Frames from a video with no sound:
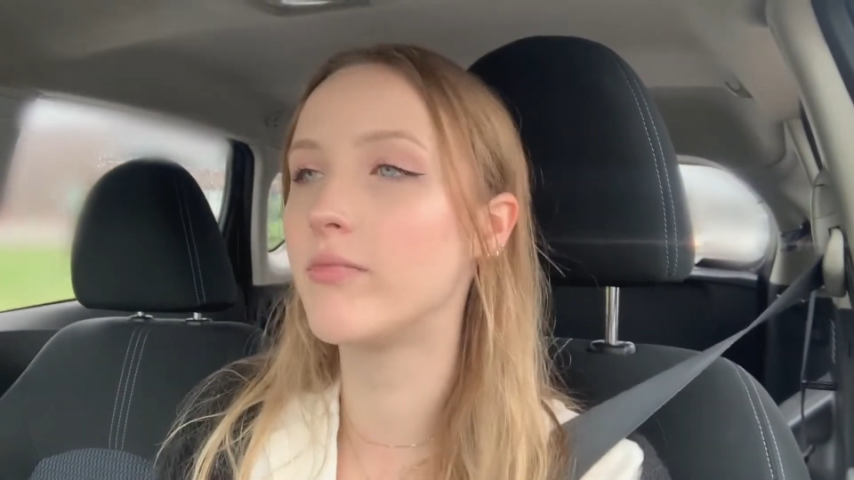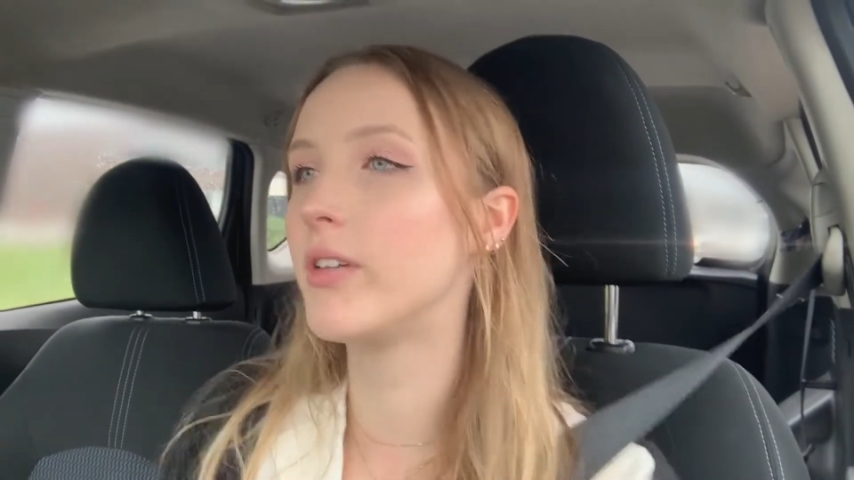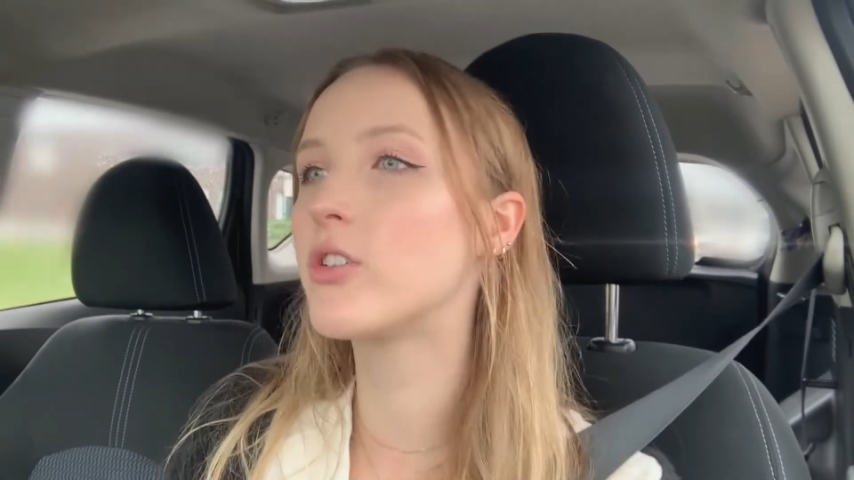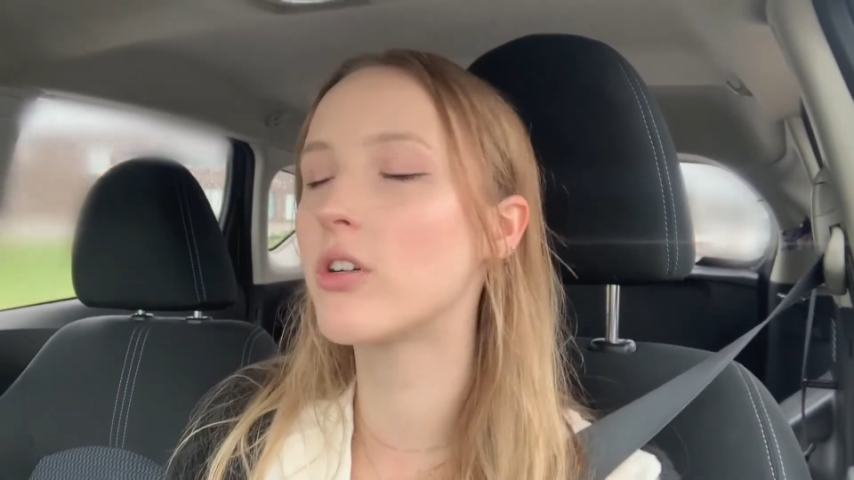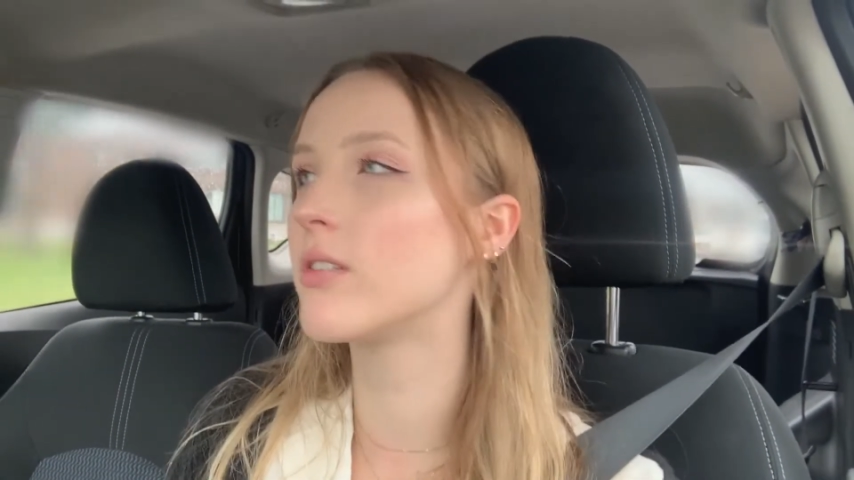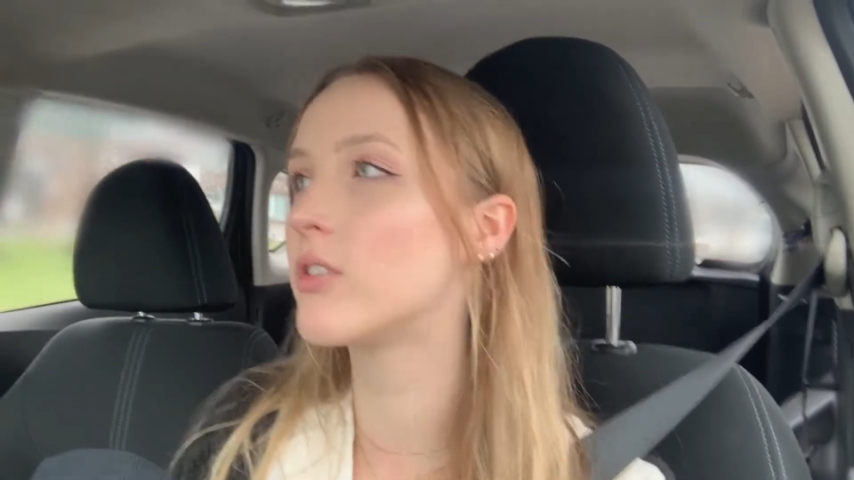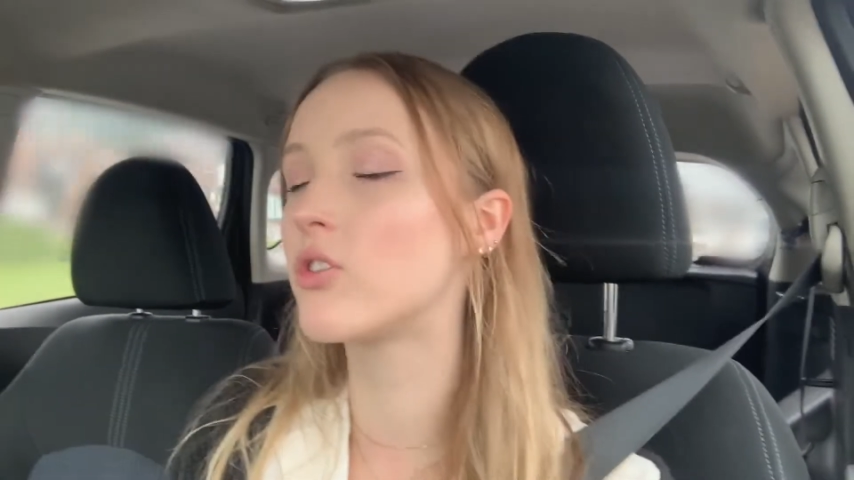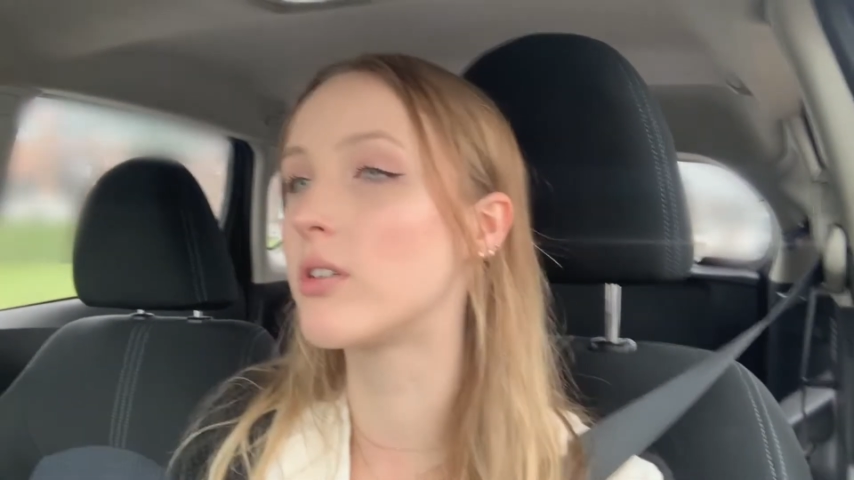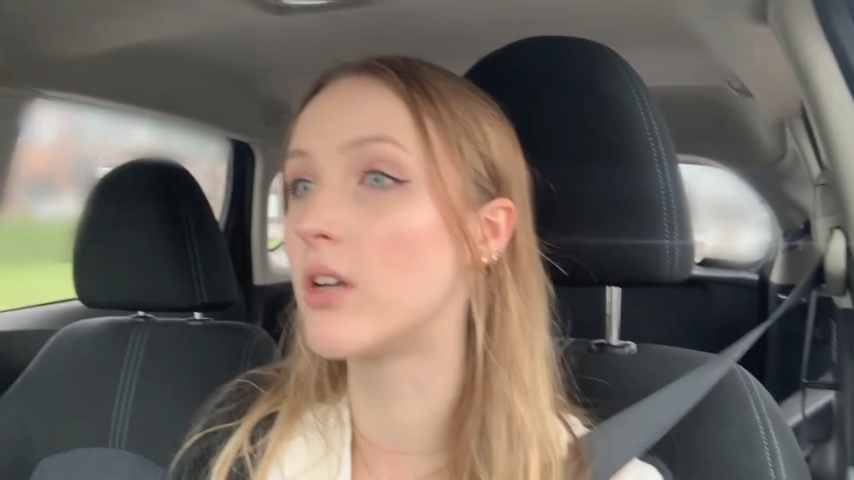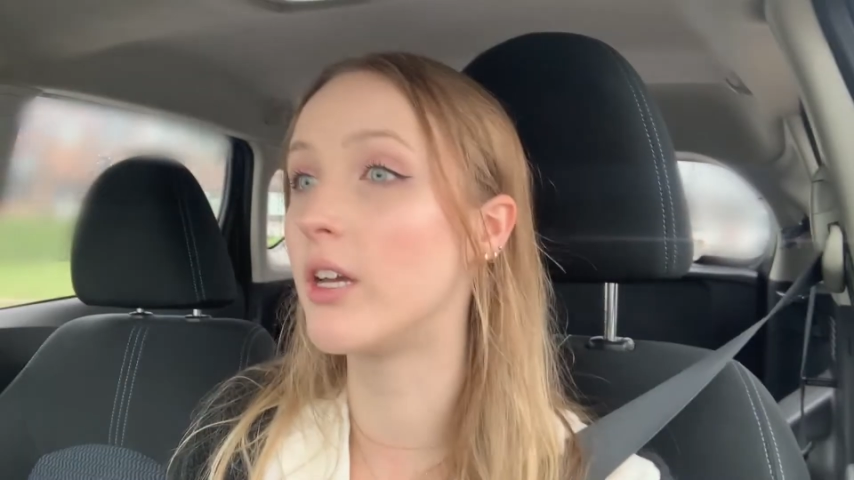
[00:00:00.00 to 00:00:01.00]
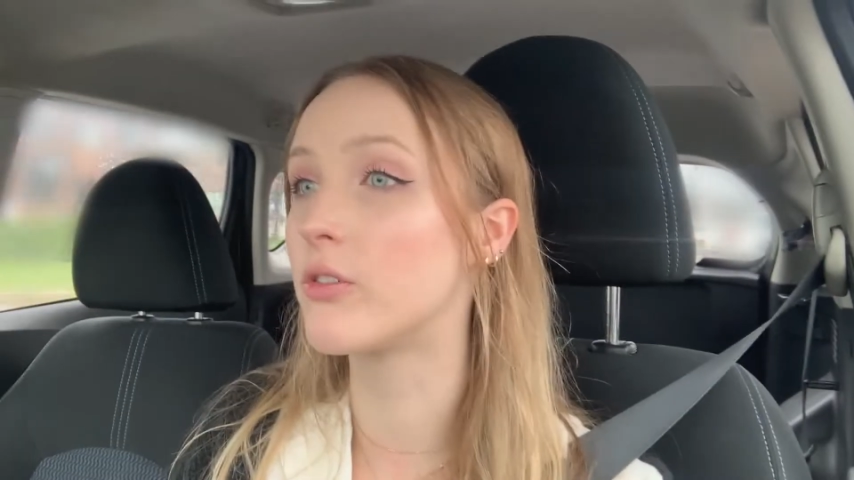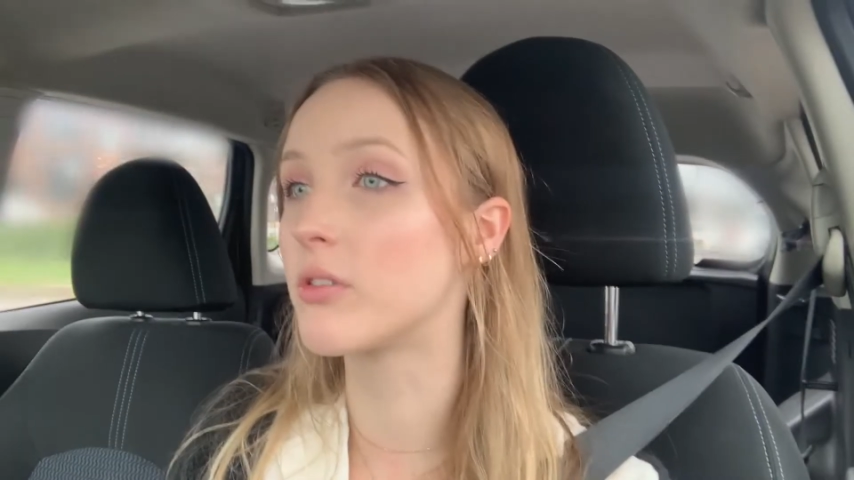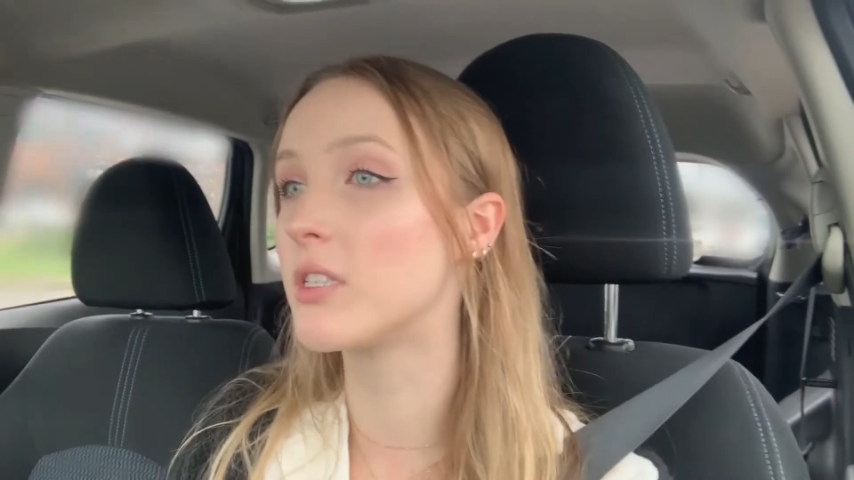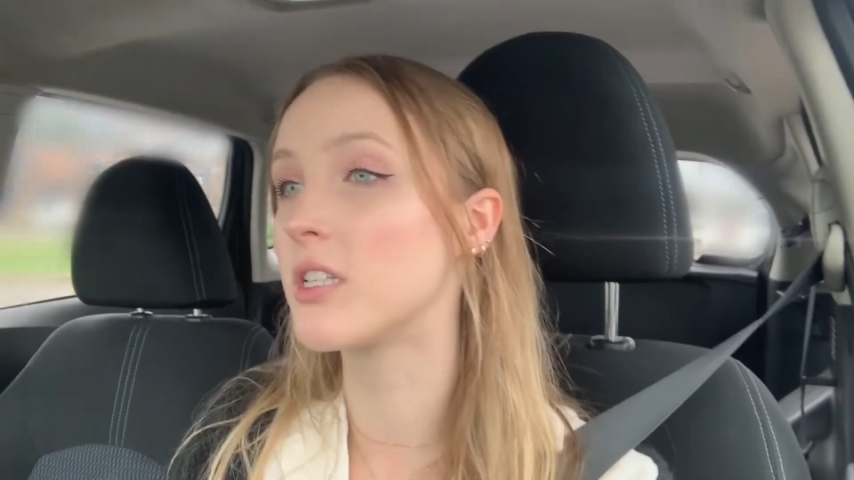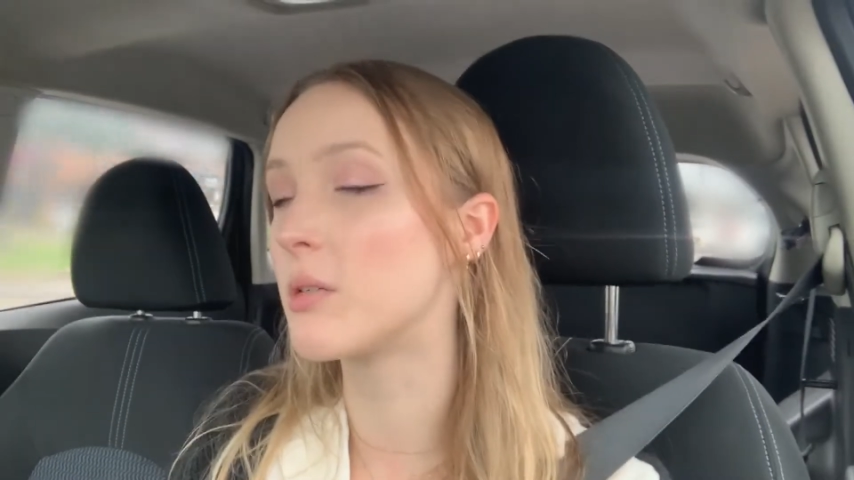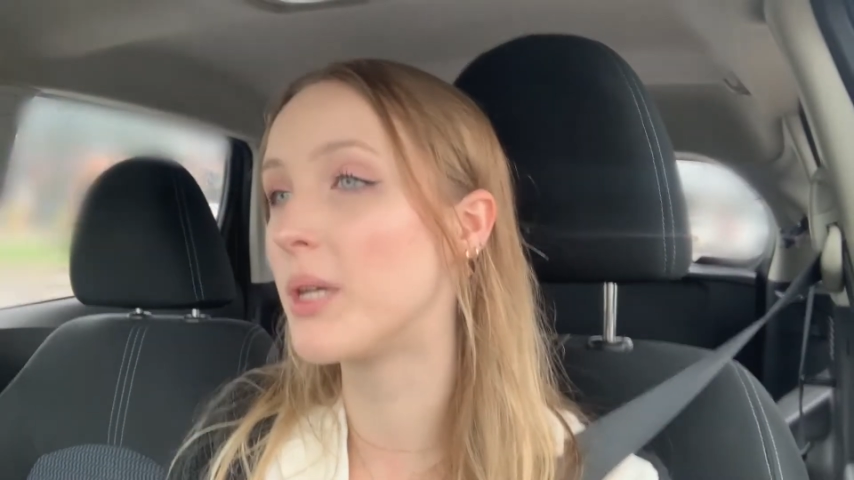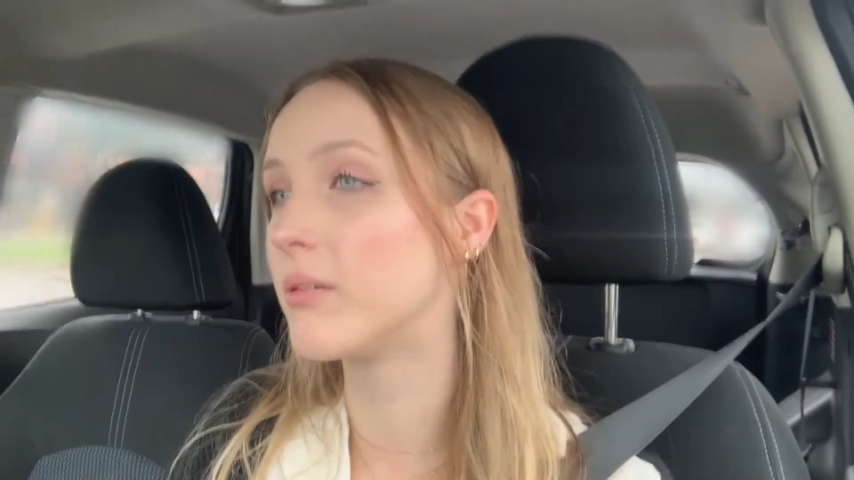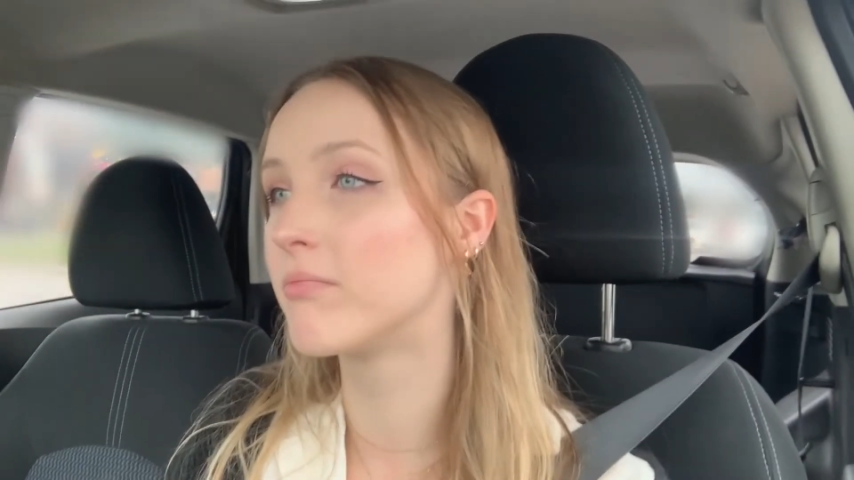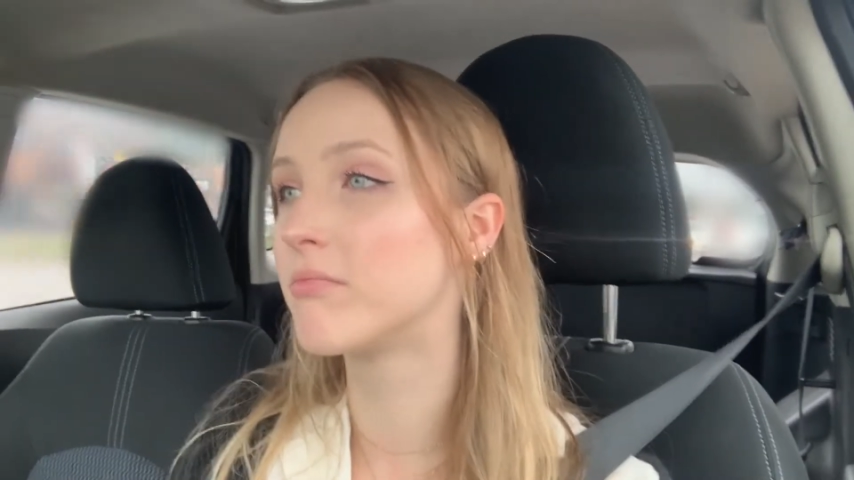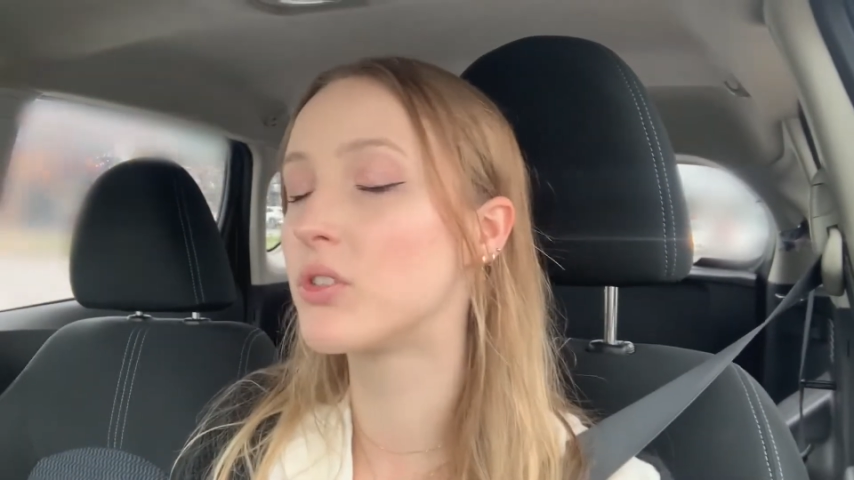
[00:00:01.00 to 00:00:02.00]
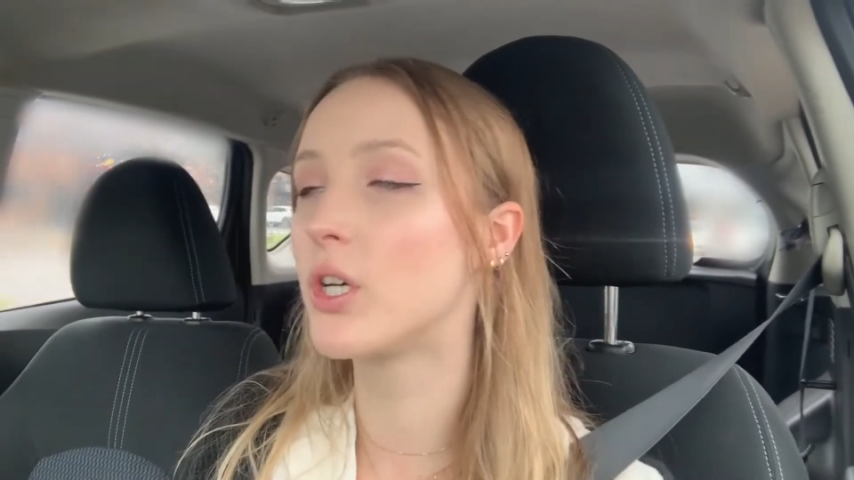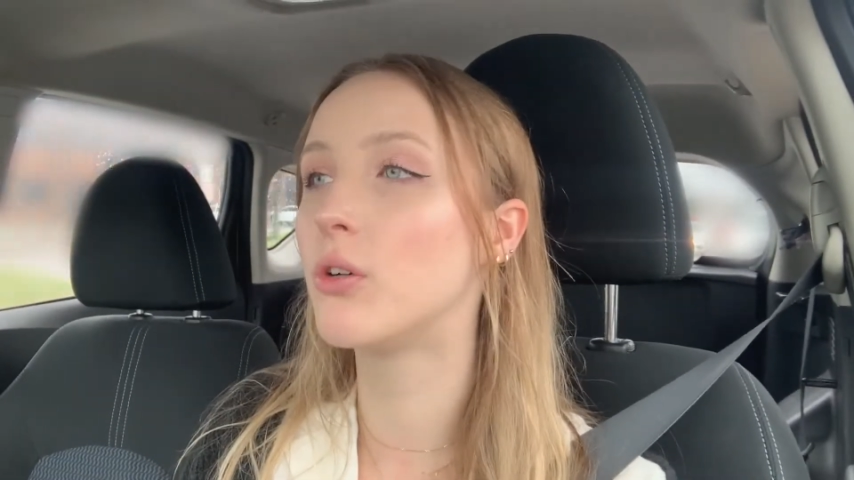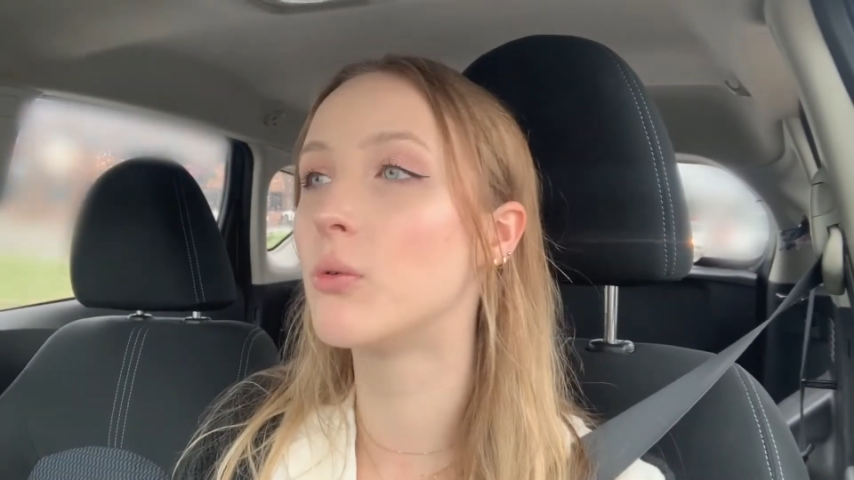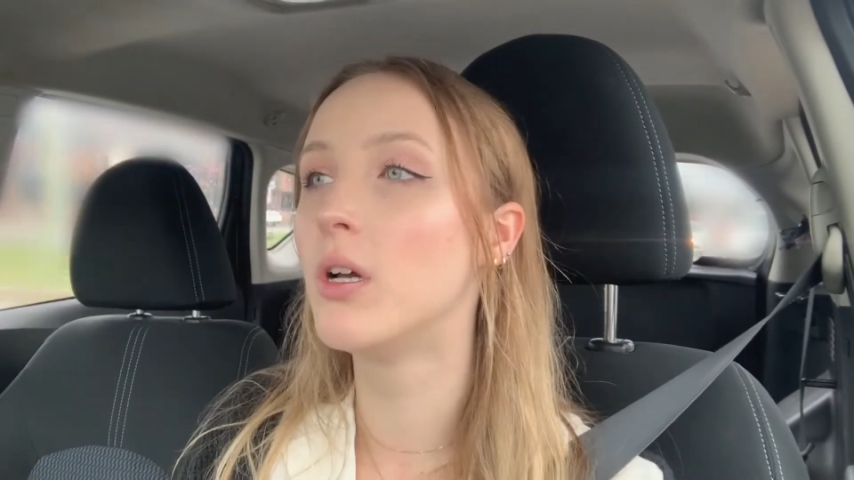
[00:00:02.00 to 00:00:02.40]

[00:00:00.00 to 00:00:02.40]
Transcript: insurance is just not interesting to me. So